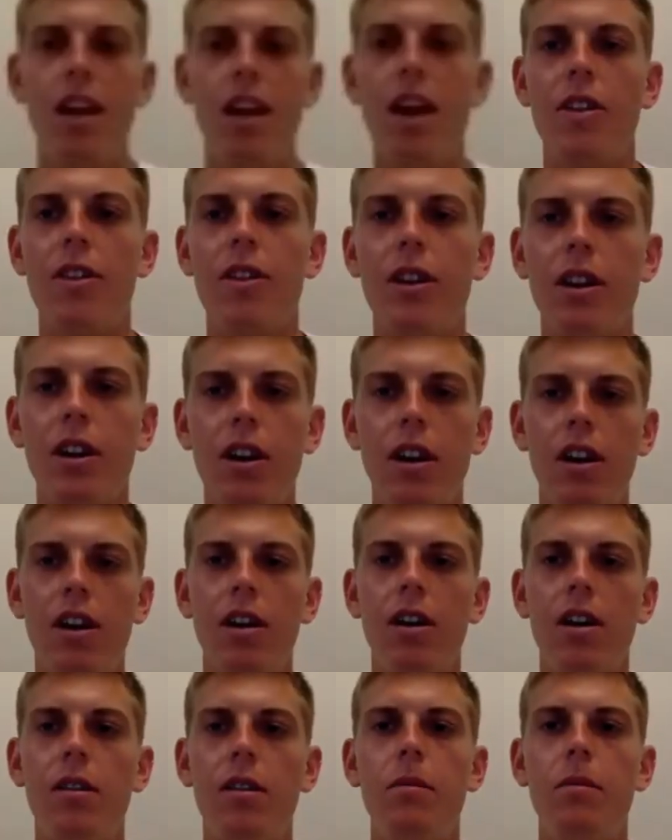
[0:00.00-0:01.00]
think
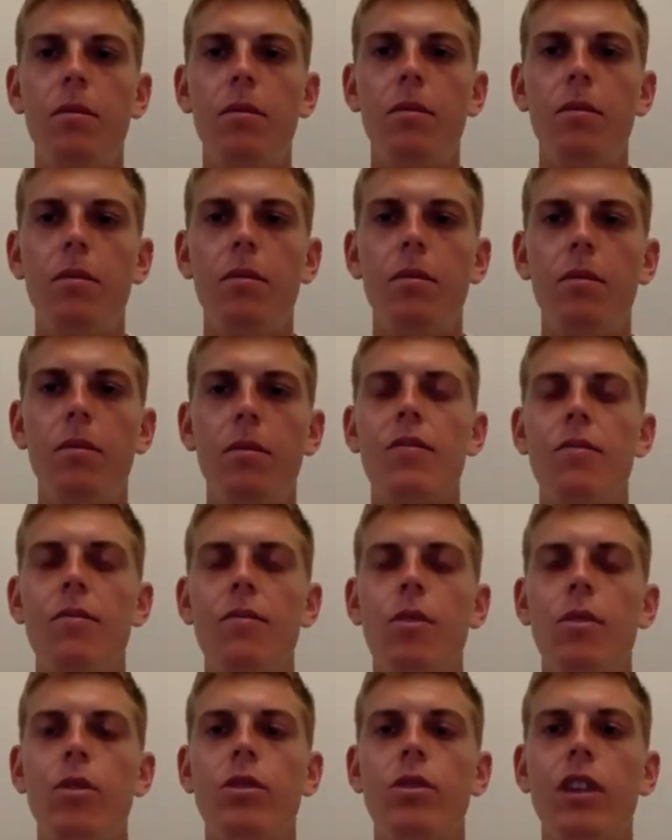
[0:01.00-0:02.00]
Harshal and Dave
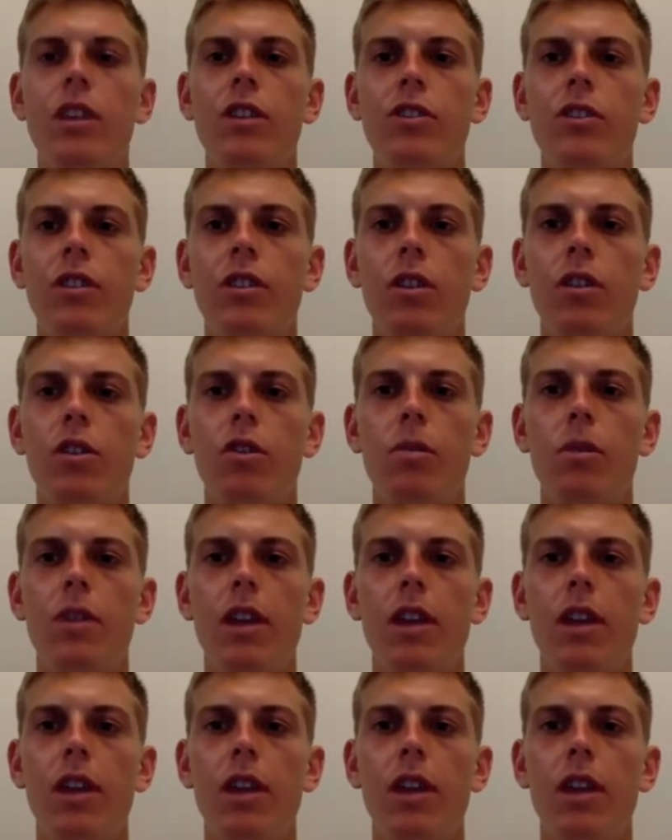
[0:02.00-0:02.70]
both touched on a little bit.